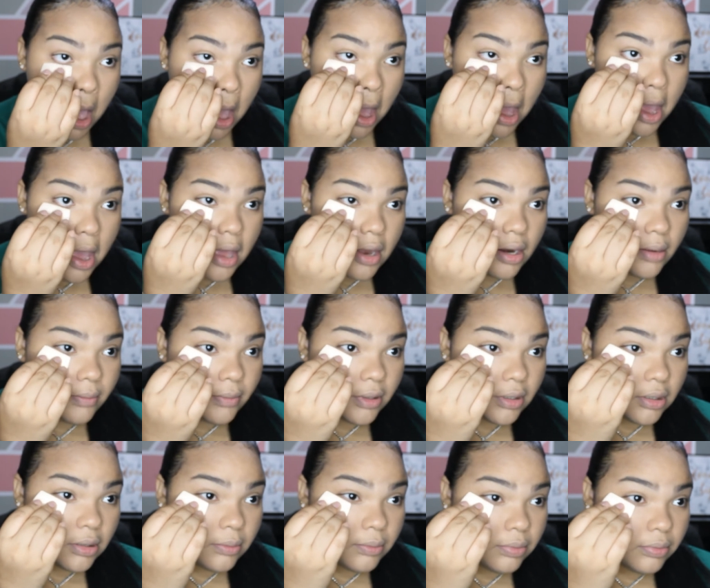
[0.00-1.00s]
and I'm
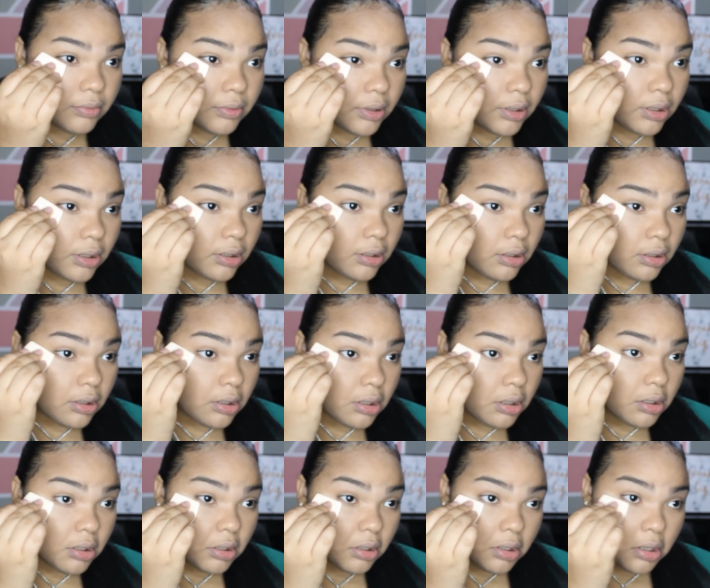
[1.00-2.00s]
gonna put it
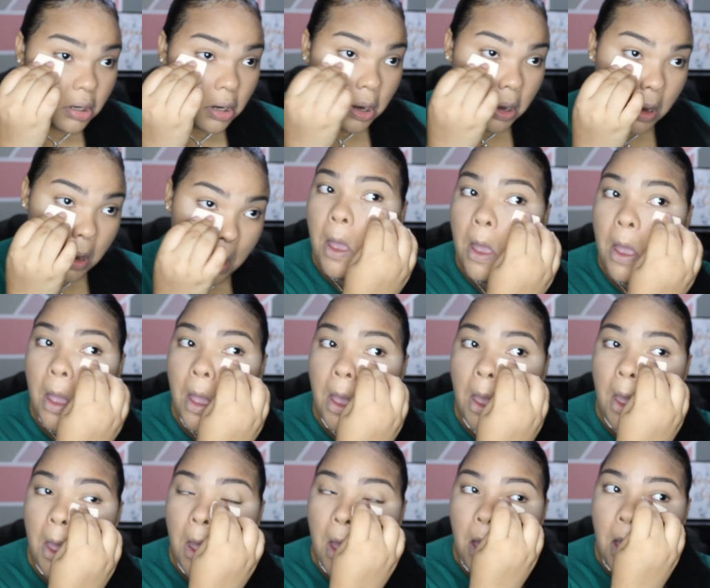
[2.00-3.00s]
here.
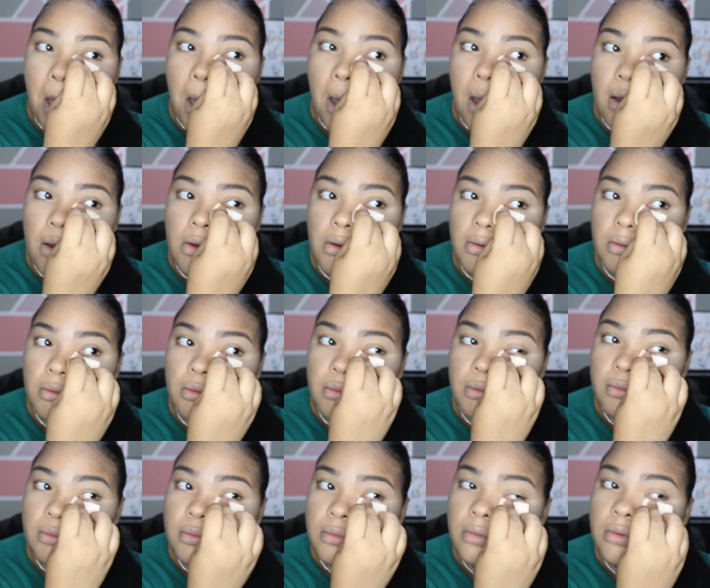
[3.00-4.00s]

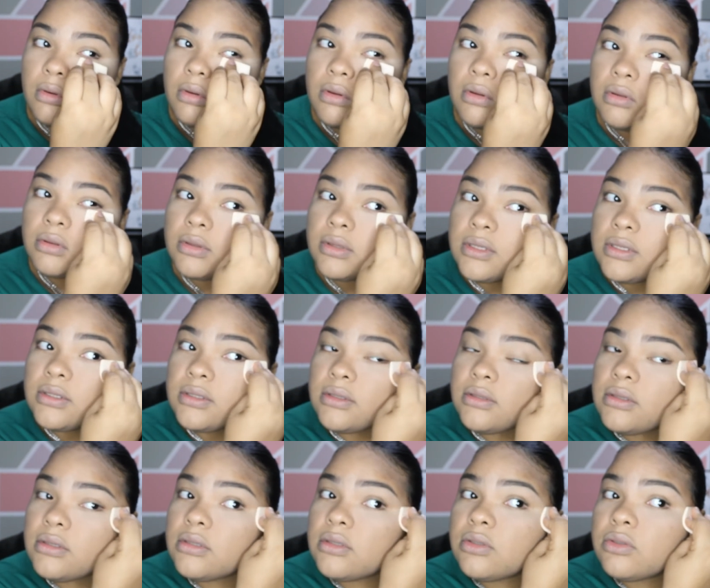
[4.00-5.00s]
Oh, this
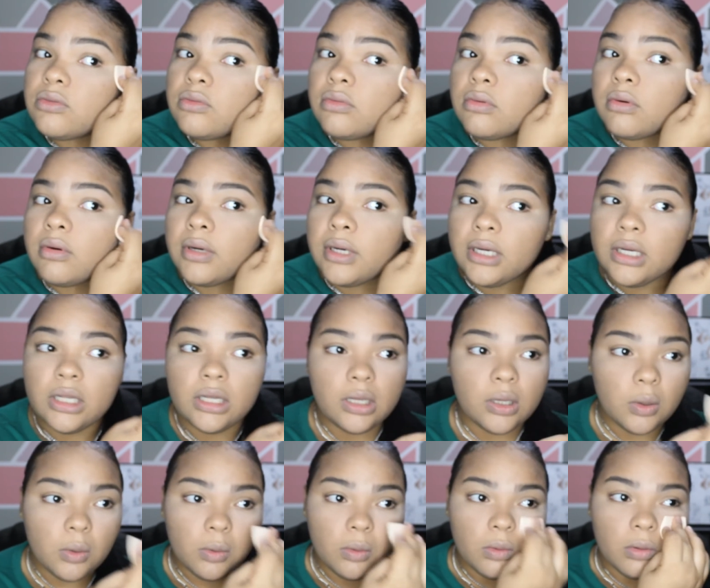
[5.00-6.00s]
is really
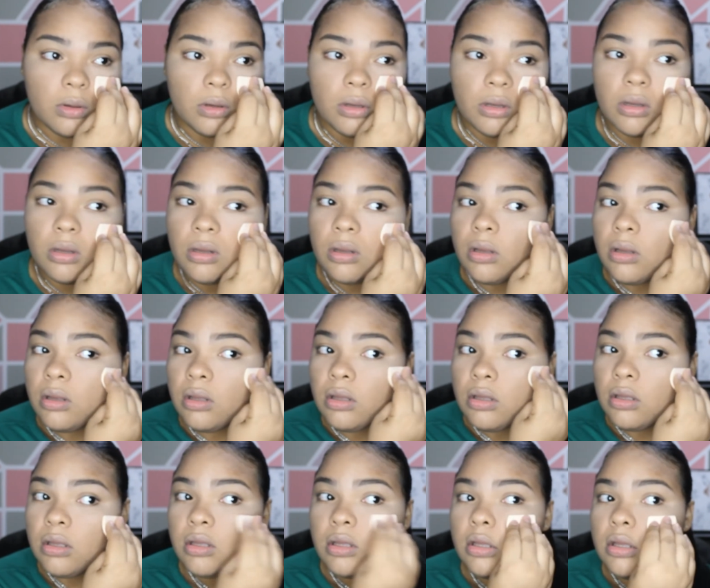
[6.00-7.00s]
cool.
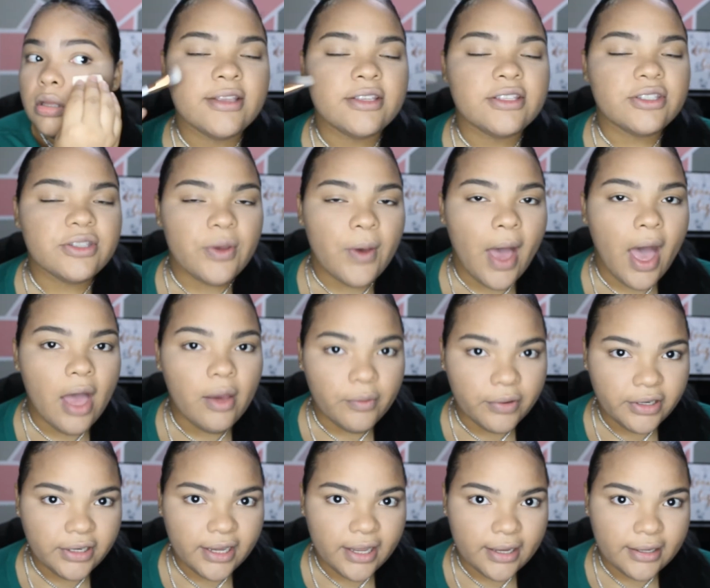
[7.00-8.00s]
So I
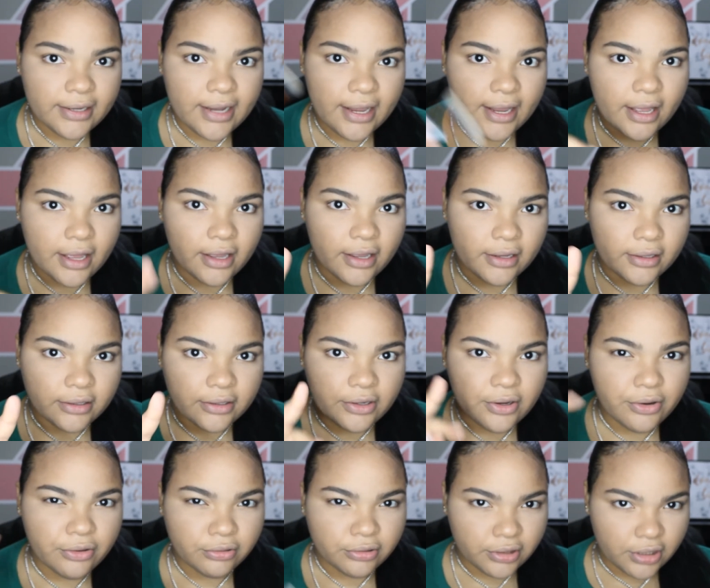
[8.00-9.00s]
want to get like an
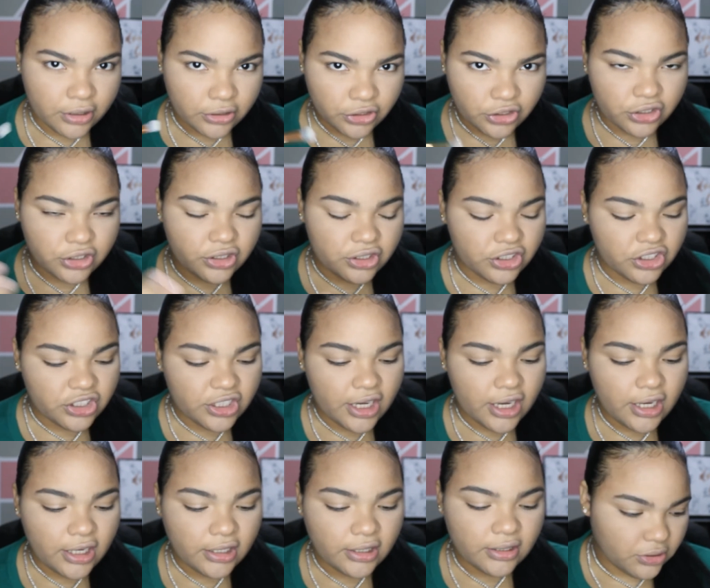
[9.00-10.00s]
orange
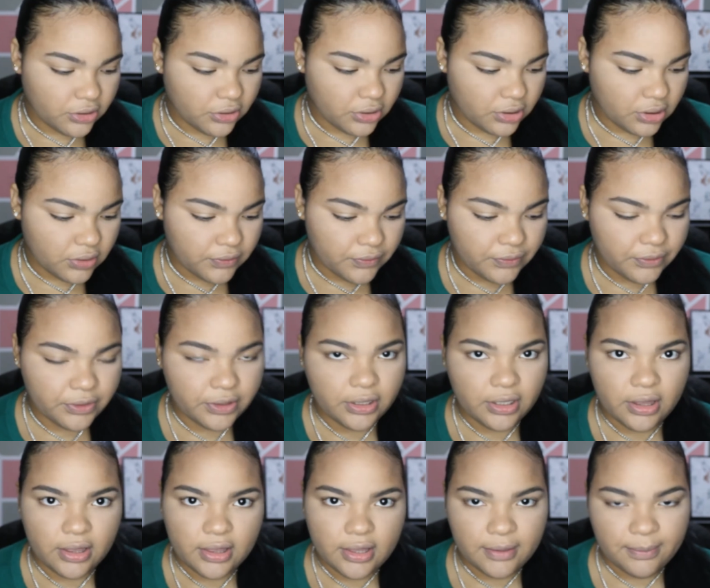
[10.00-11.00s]
shade just for
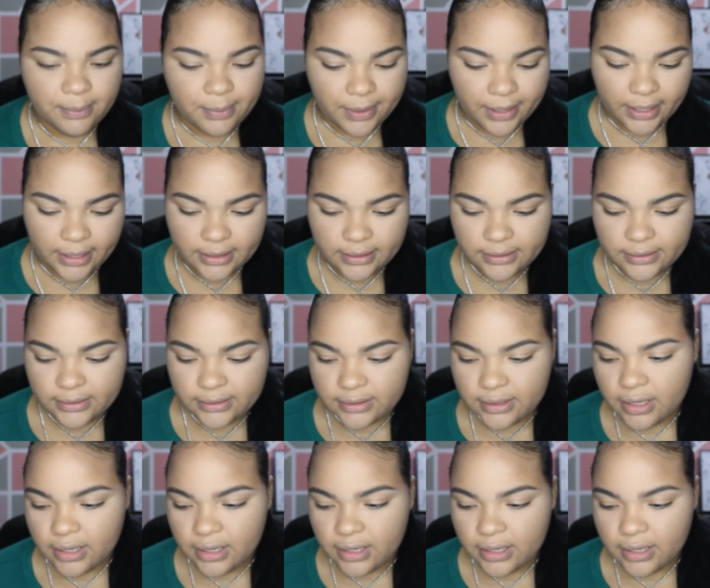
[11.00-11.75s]
the base